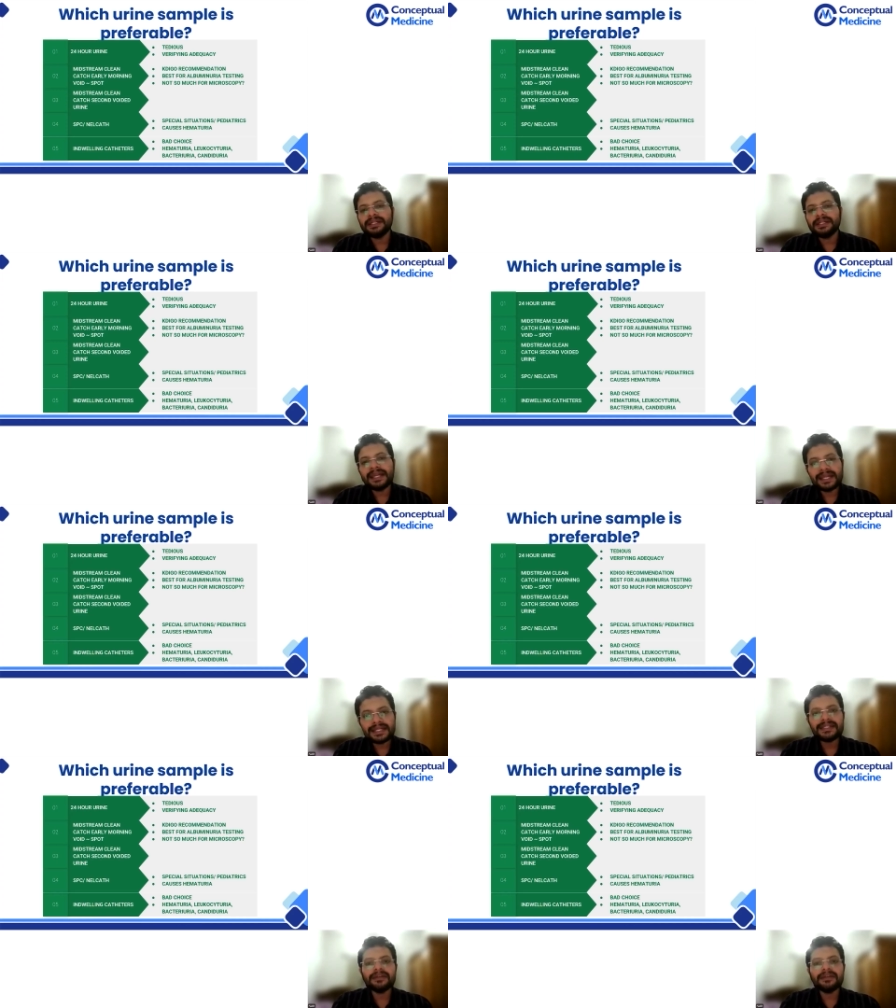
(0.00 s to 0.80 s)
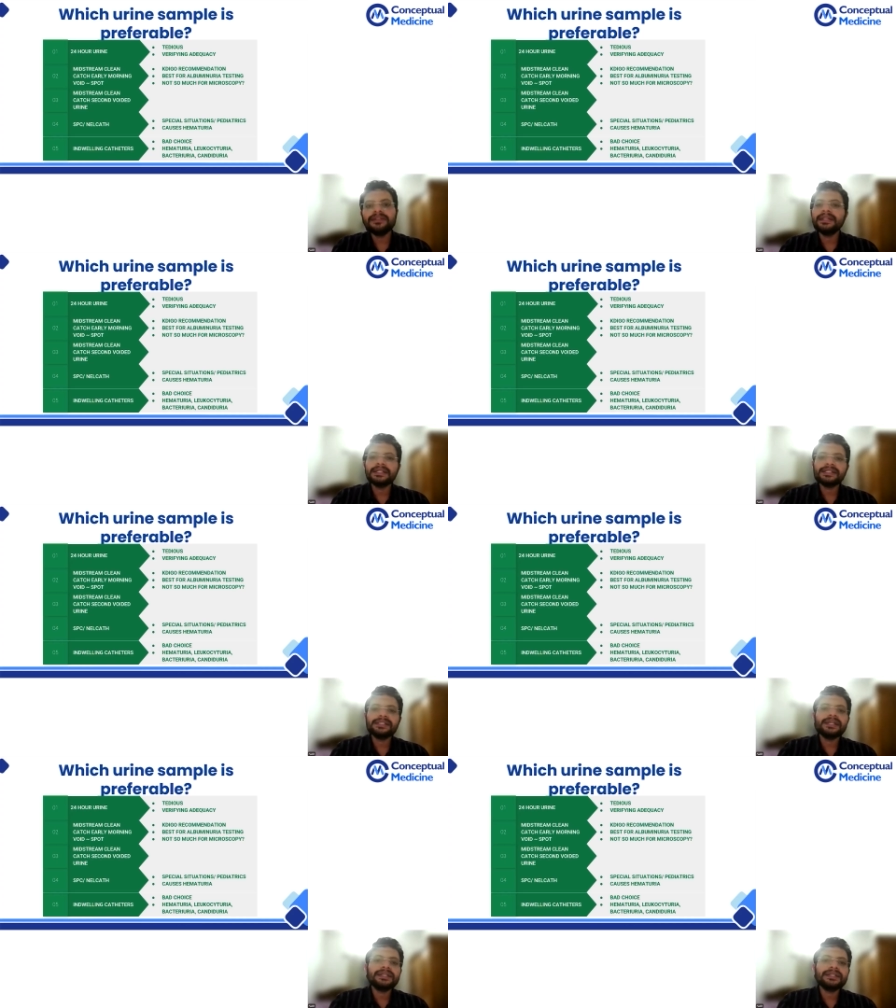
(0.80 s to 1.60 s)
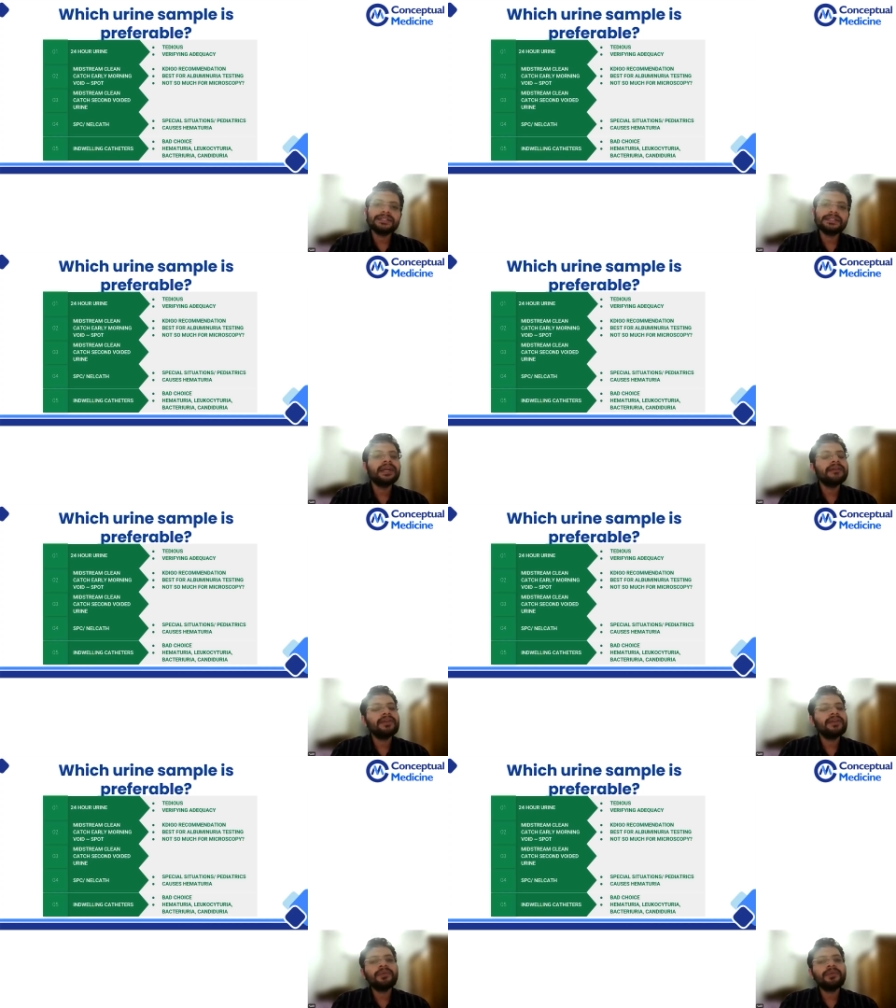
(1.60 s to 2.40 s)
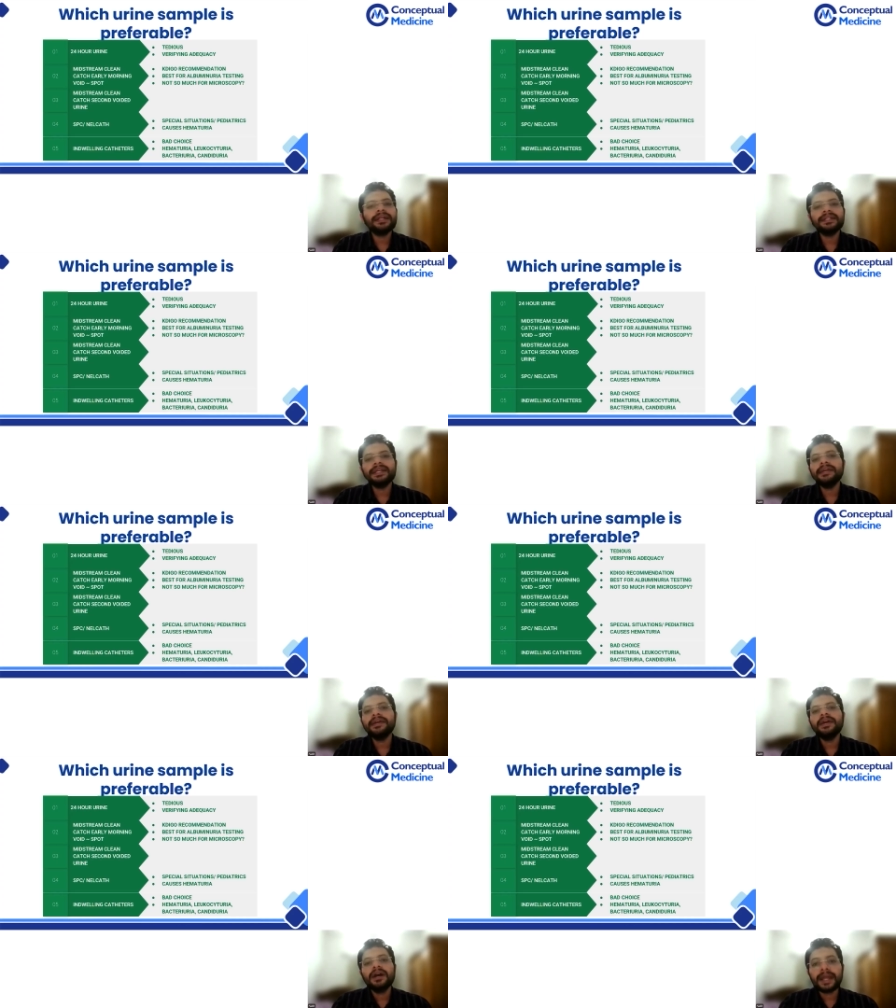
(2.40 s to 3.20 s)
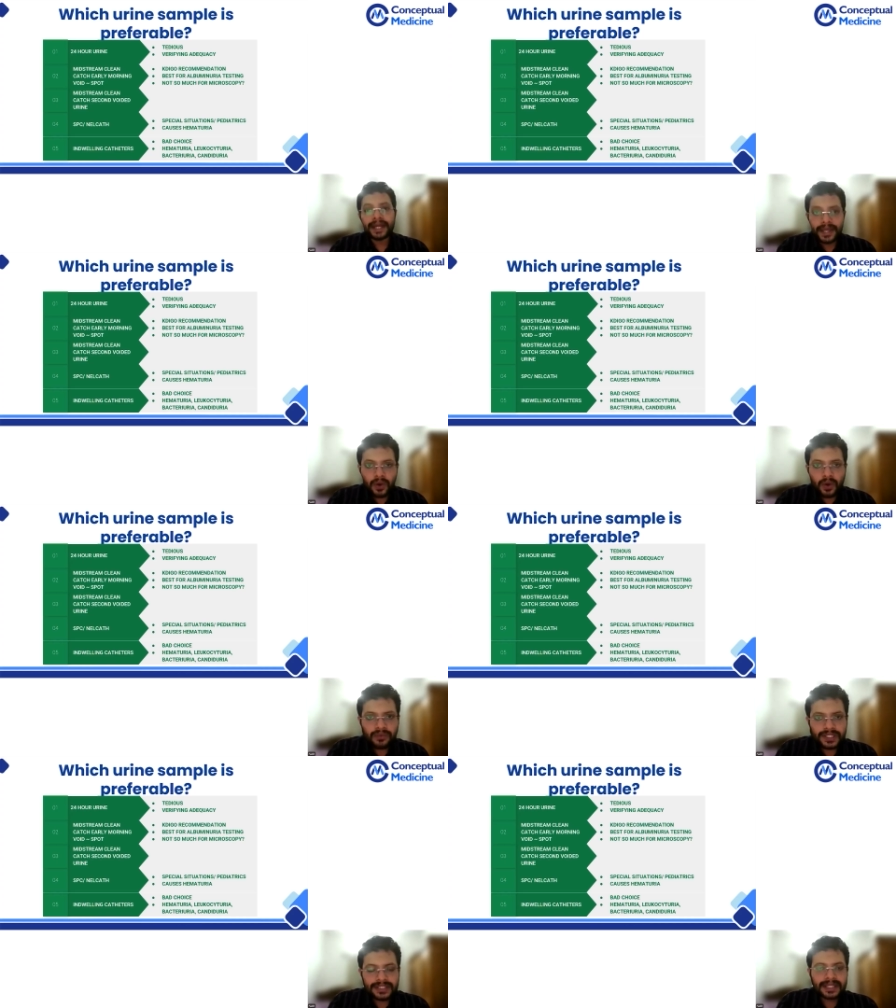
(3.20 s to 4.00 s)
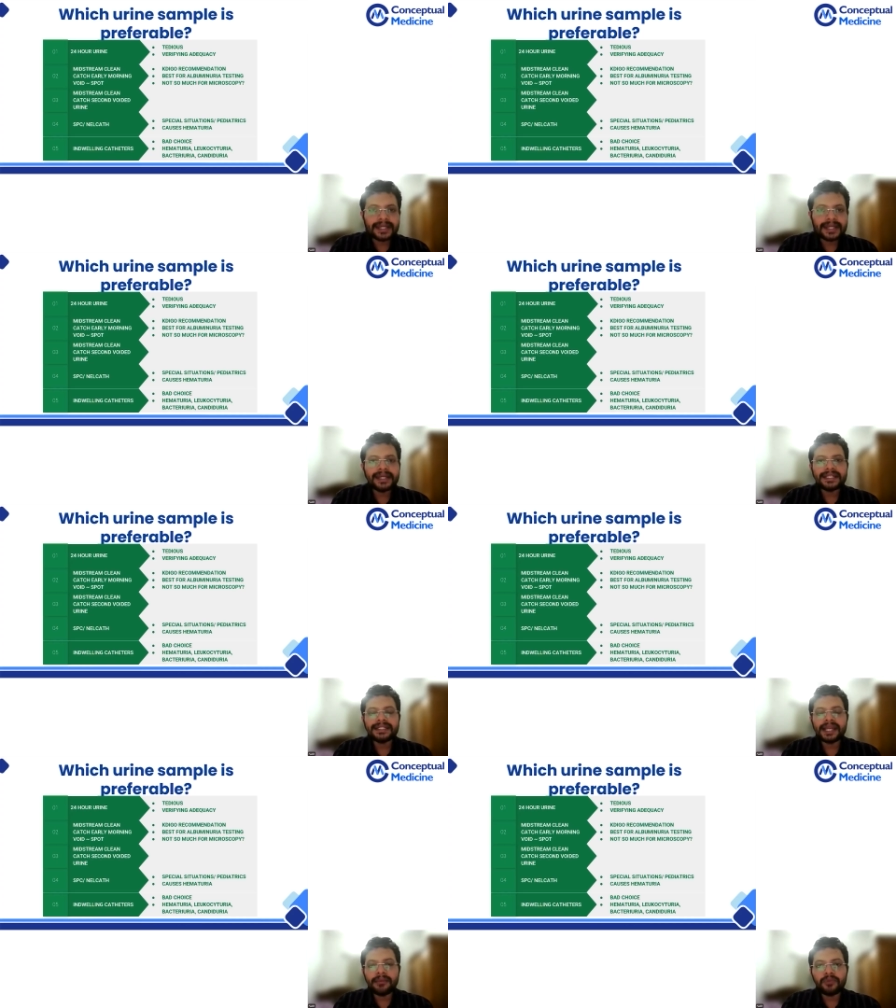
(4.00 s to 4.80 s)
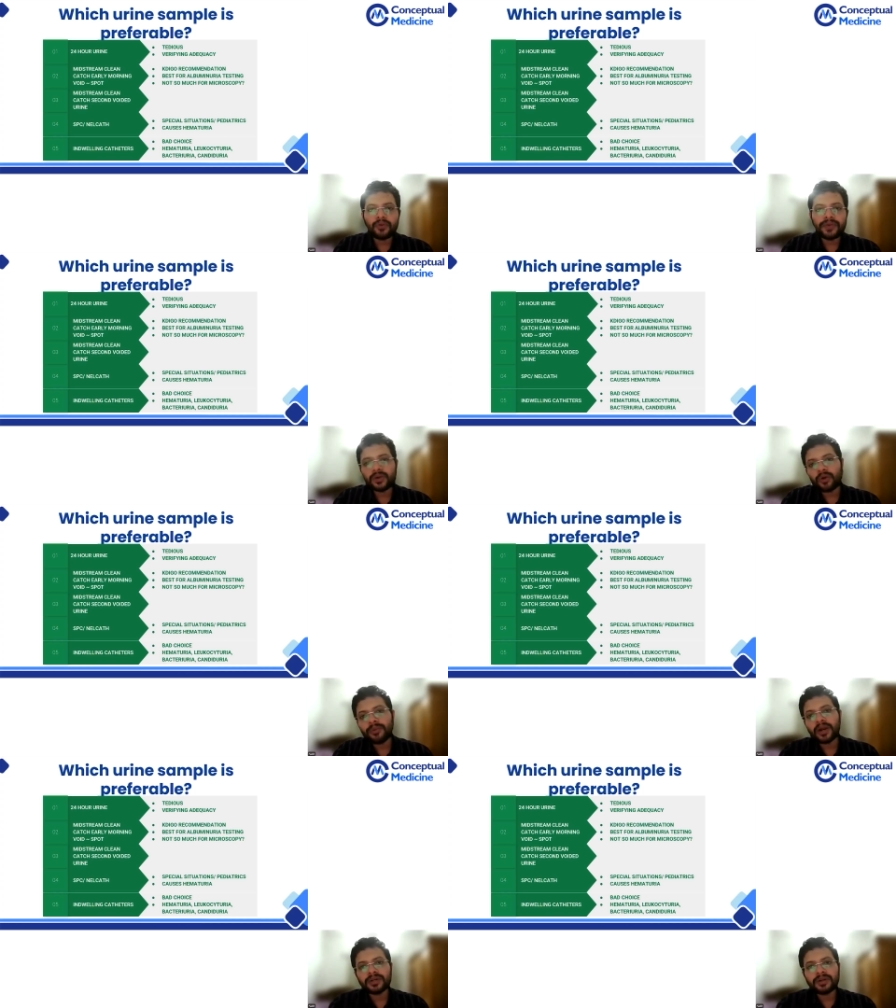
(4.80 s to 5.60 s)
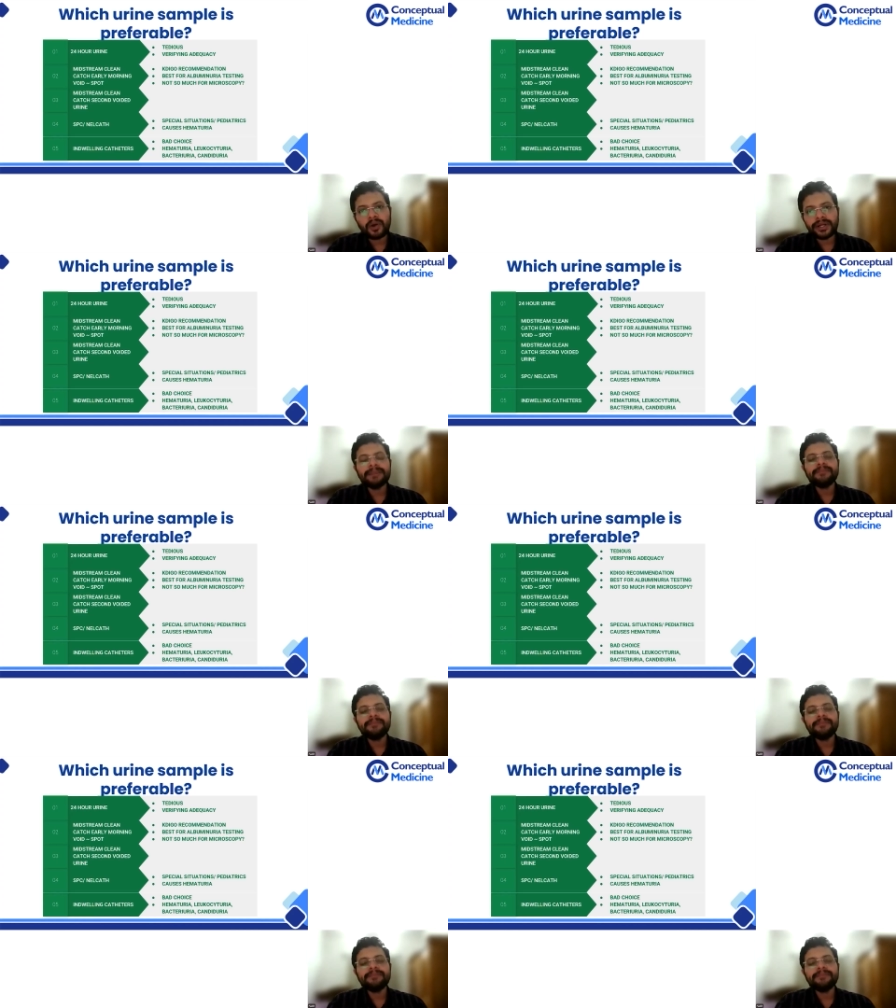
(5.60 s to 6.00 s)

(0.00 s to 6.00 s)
it is the test that is given by the KDIGO, which is the Kidney Disease Improving Global Outcome Body,